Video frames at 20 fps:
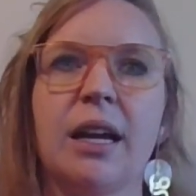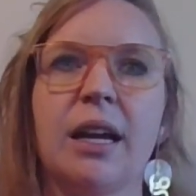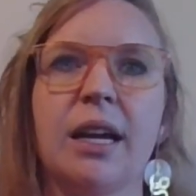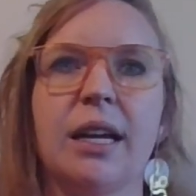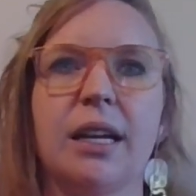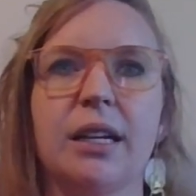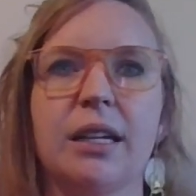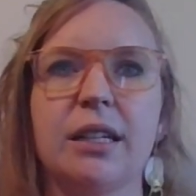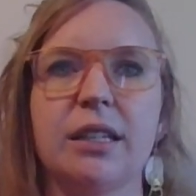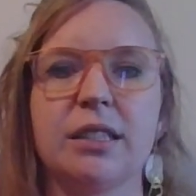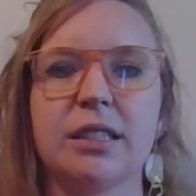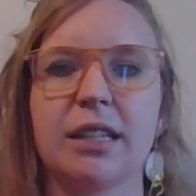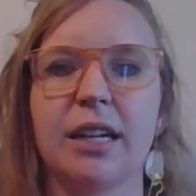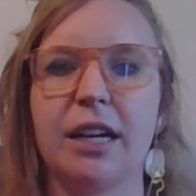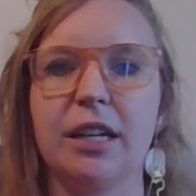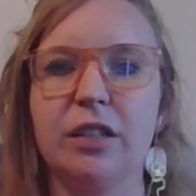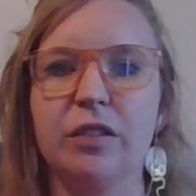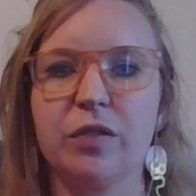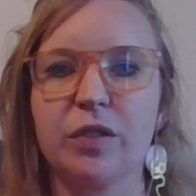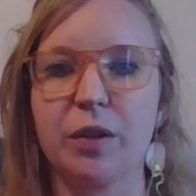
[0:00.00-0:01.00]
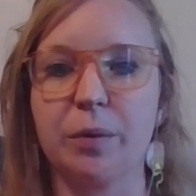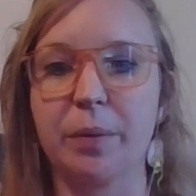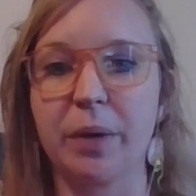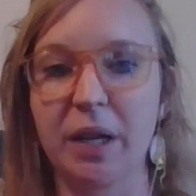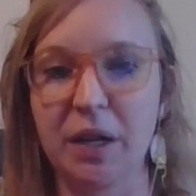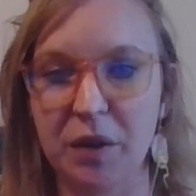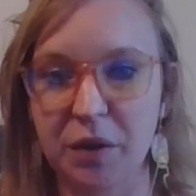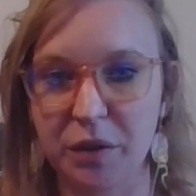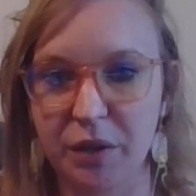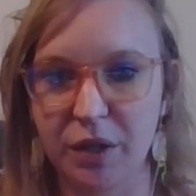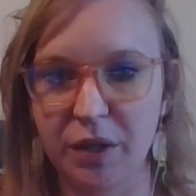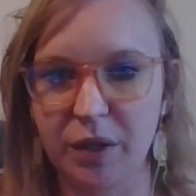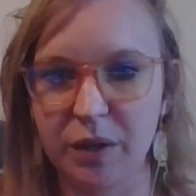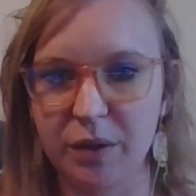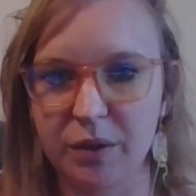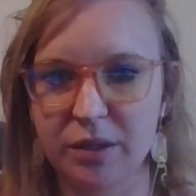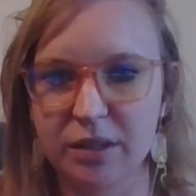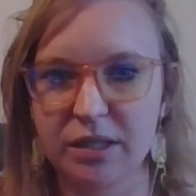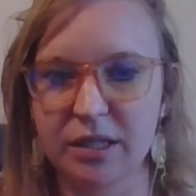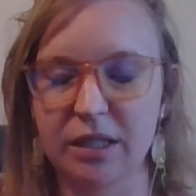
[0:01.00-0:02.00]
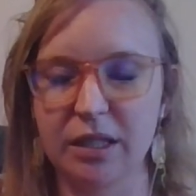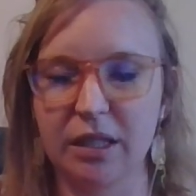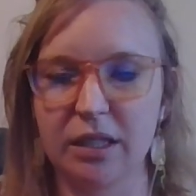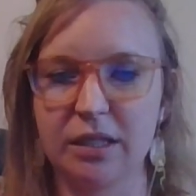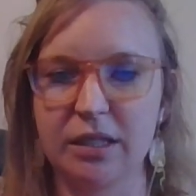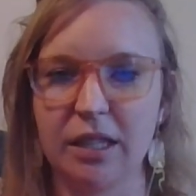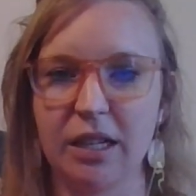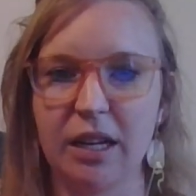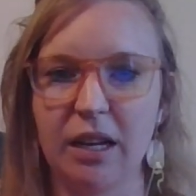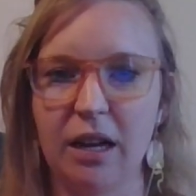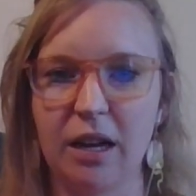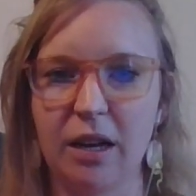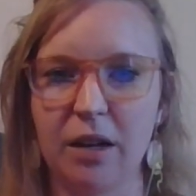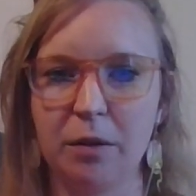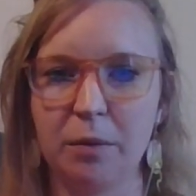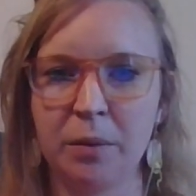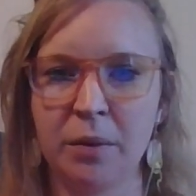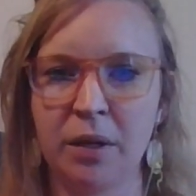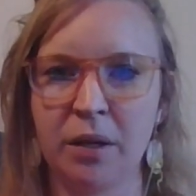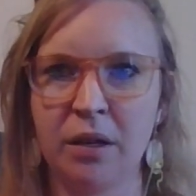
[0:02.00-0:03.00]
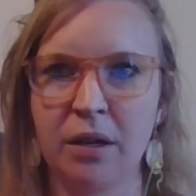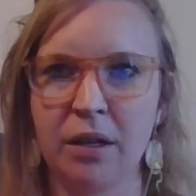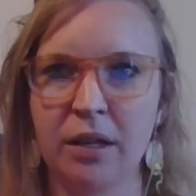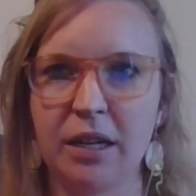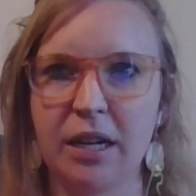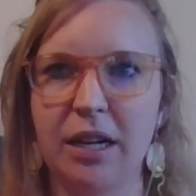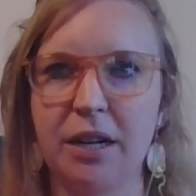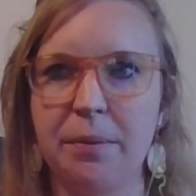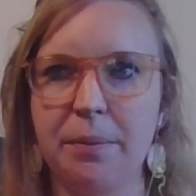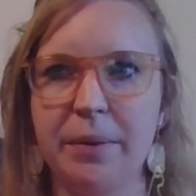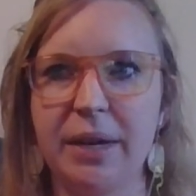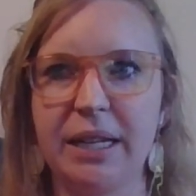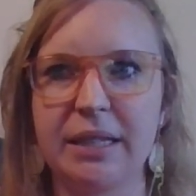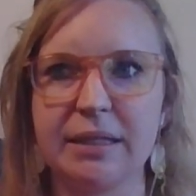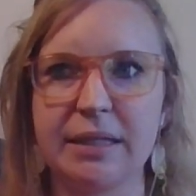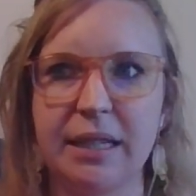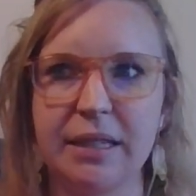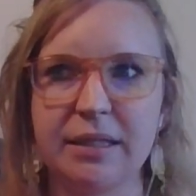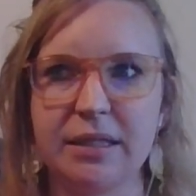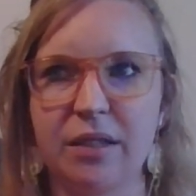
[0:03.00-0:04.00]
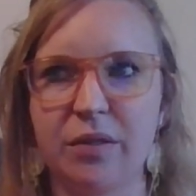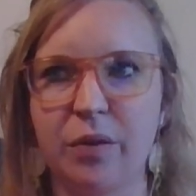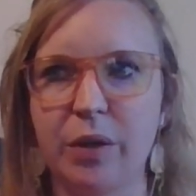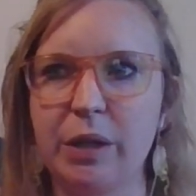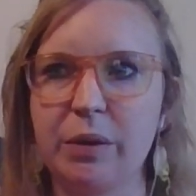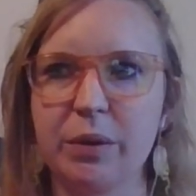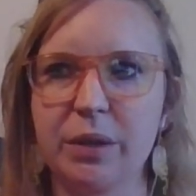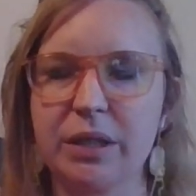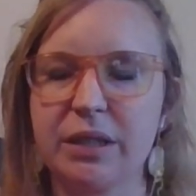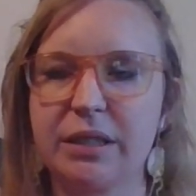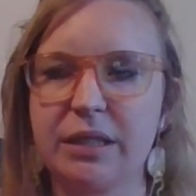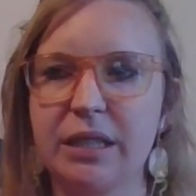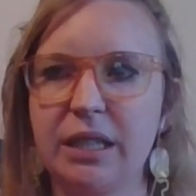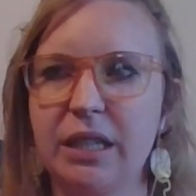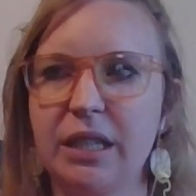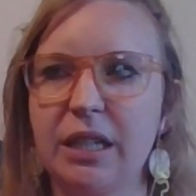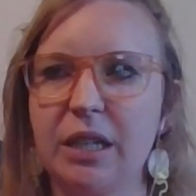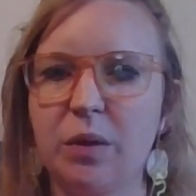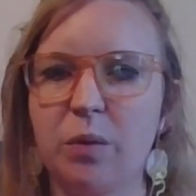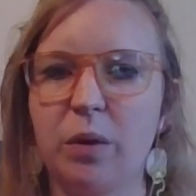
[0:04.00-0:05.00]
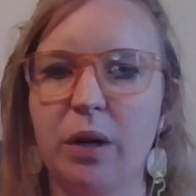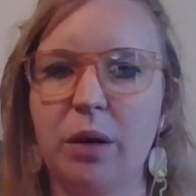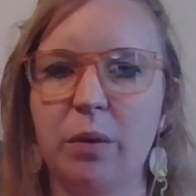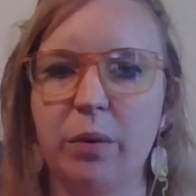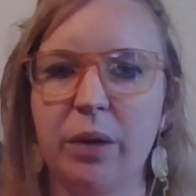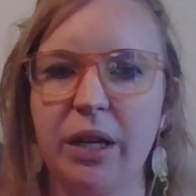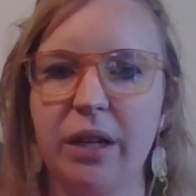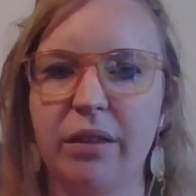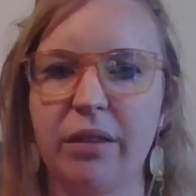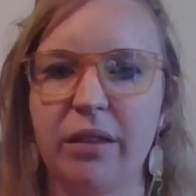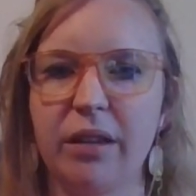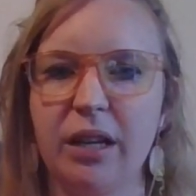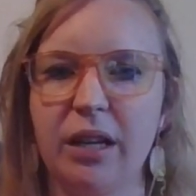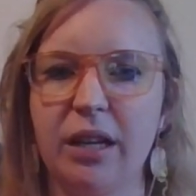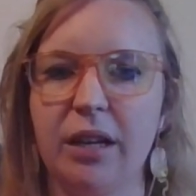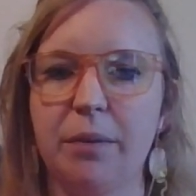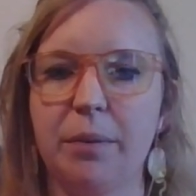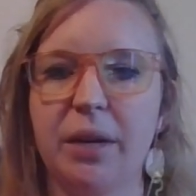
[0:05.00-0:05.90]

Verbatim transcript: and, and to kind of compare notes to to help trying to make sense of what we're seeing and what we think.